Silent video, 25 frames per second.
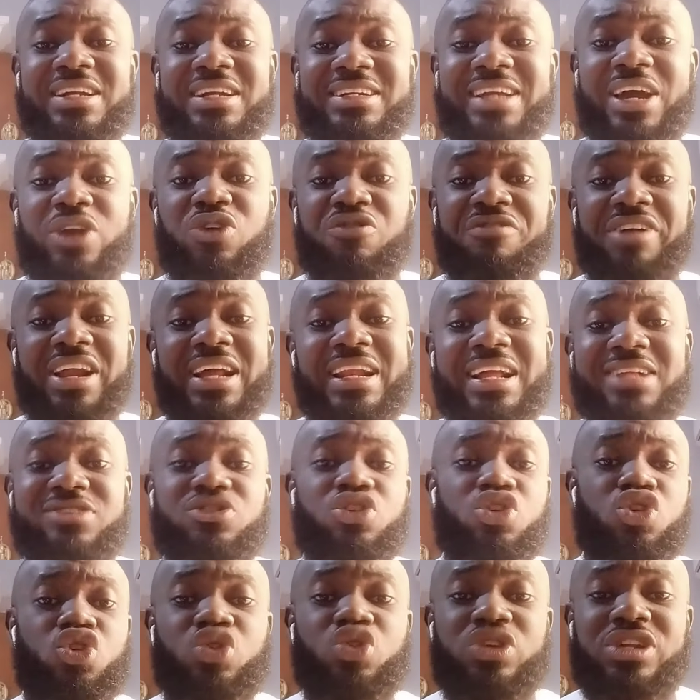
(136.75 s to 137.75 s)
that you find
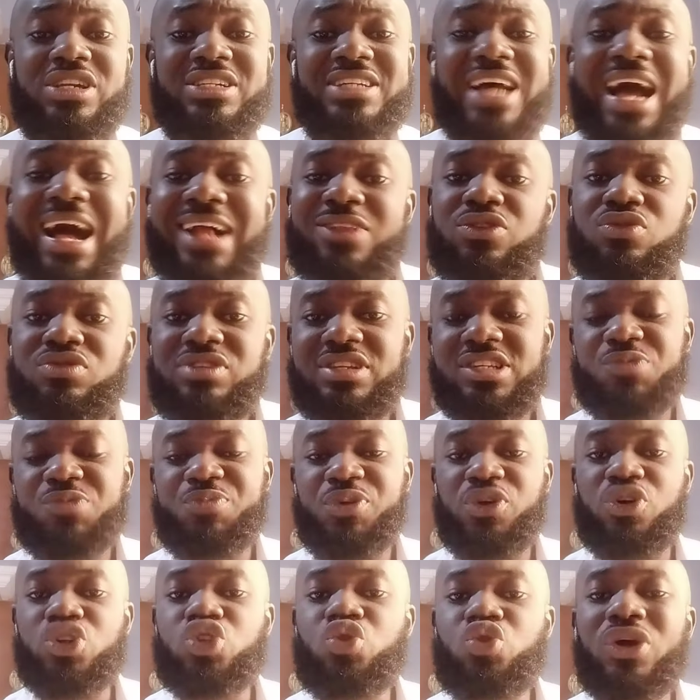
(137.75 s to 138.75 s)
that you didn't handle this
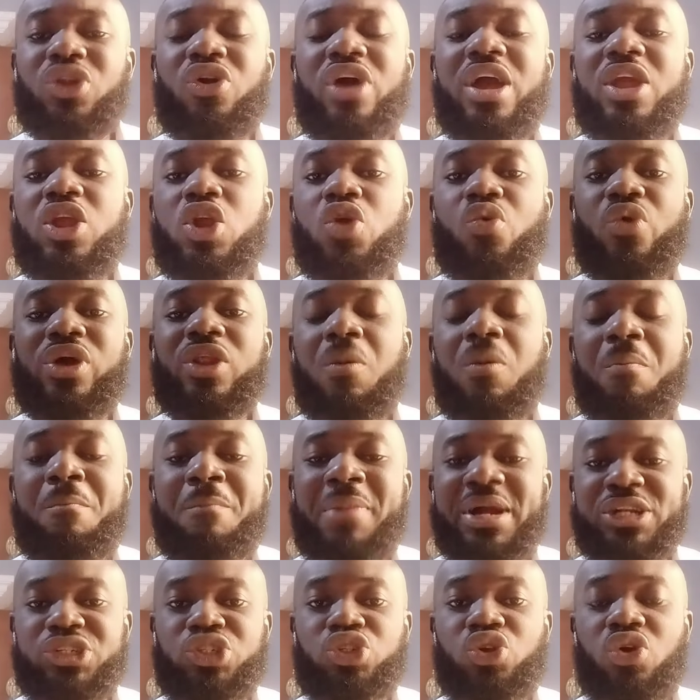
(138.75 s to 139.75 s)
because you were not
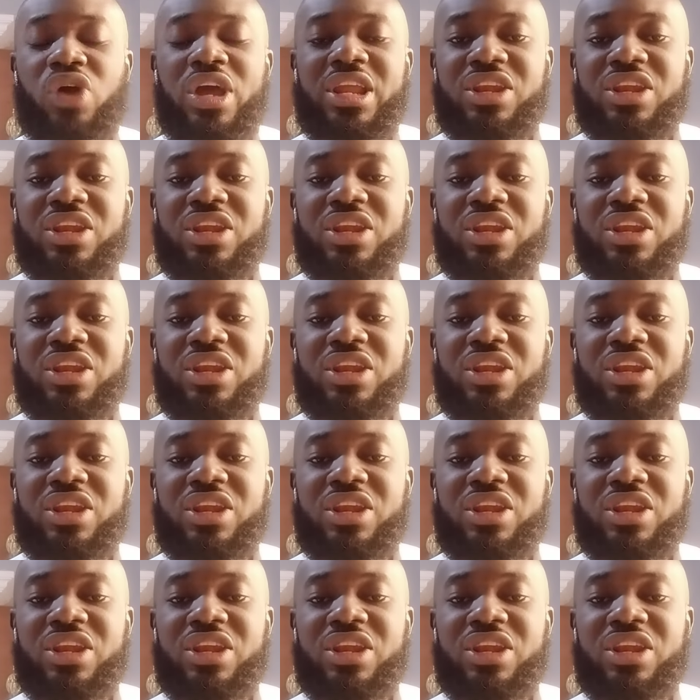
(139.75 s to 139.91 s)
mature